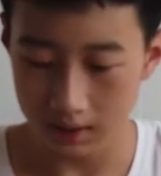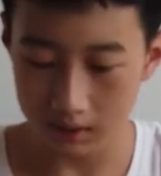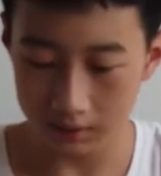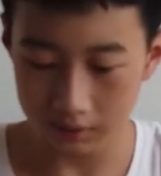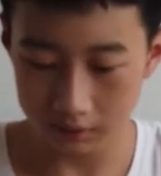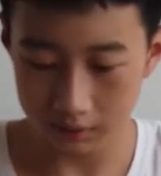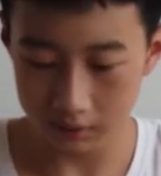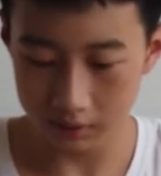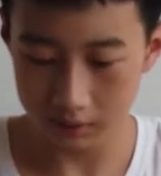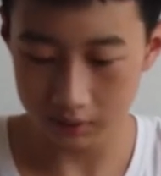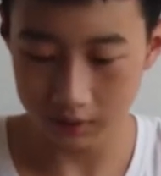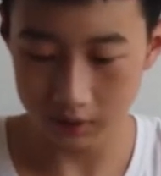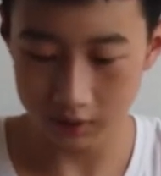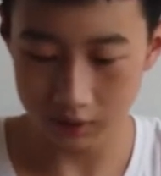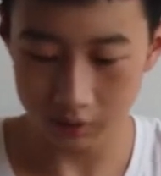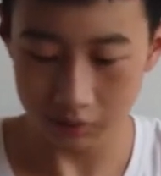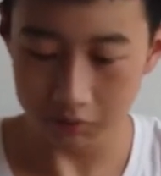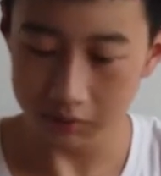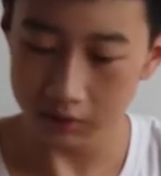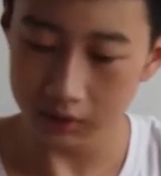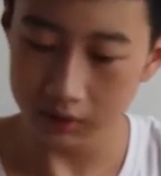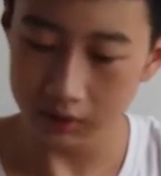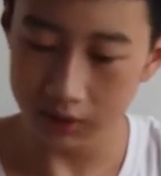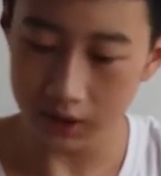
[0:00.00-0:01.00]
After this,
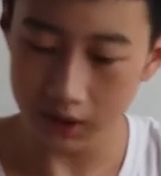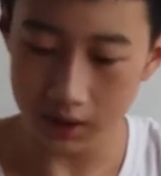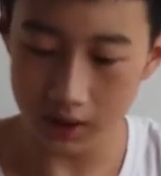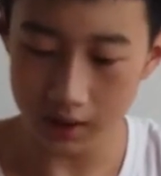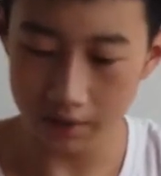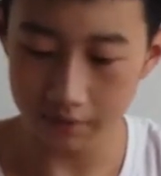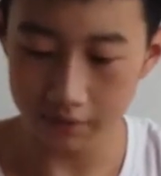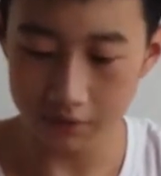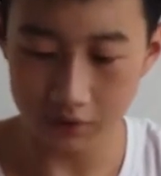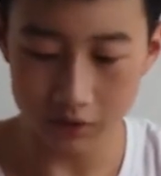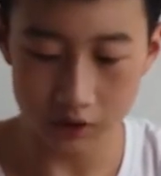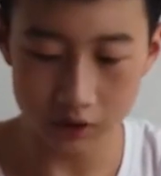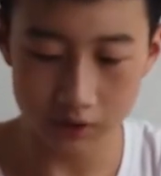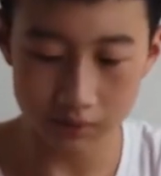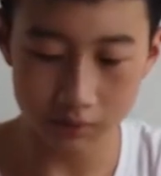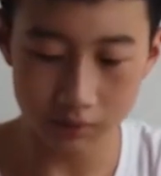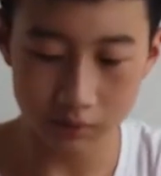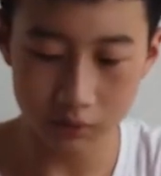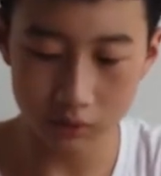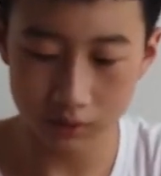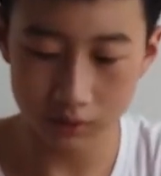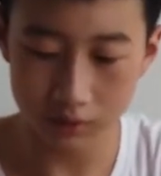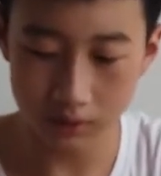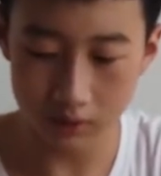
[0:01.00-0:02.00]
we kind of have to
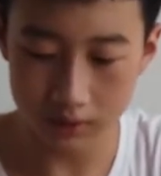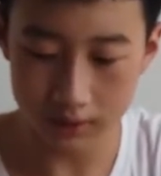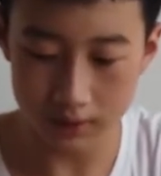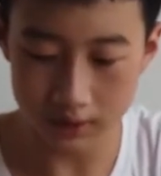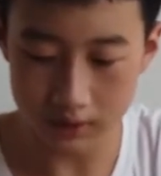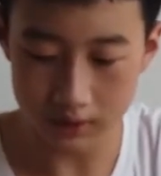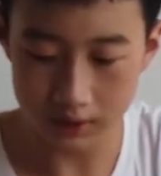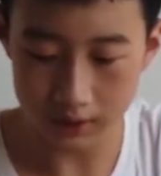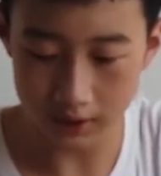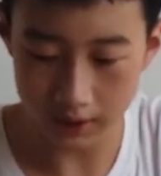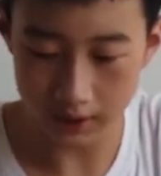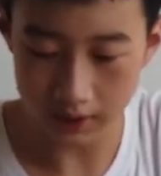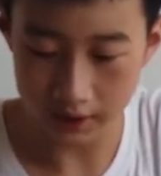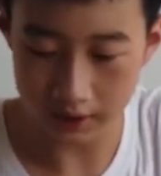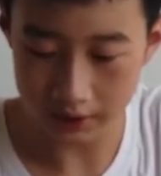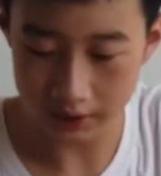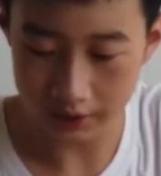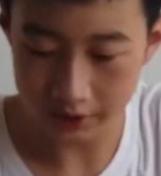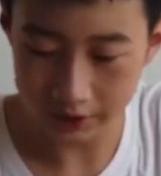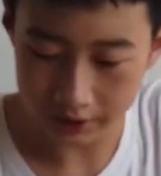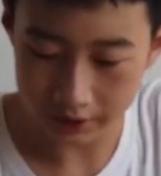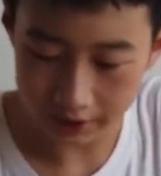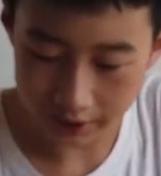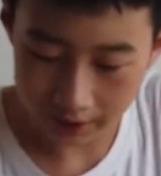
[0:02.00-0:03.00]
smooth this
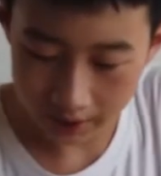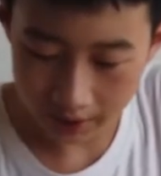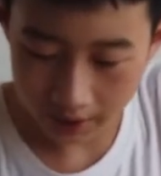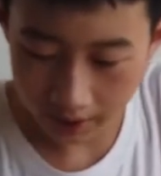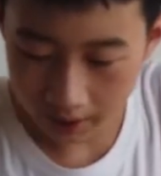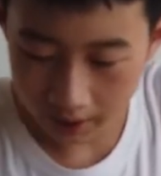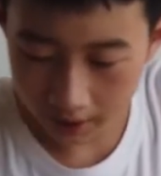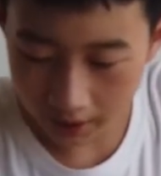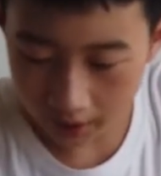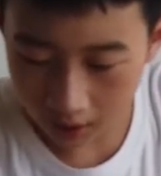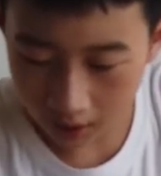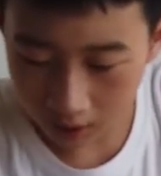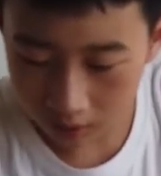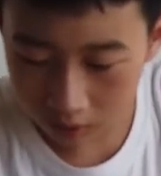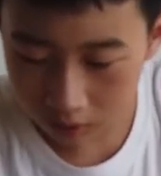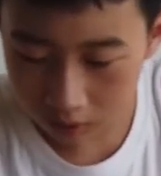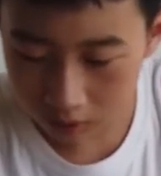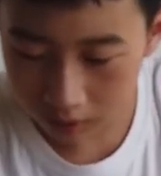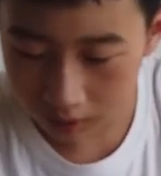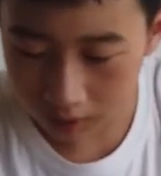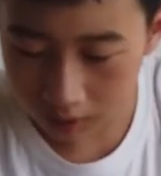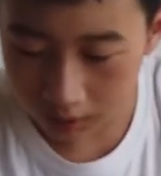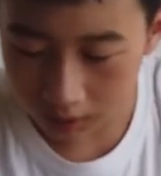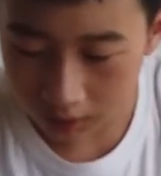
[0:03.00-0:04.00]
edge
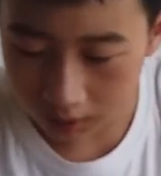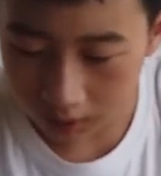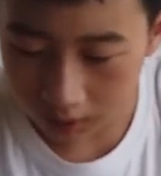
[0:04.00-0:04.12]
out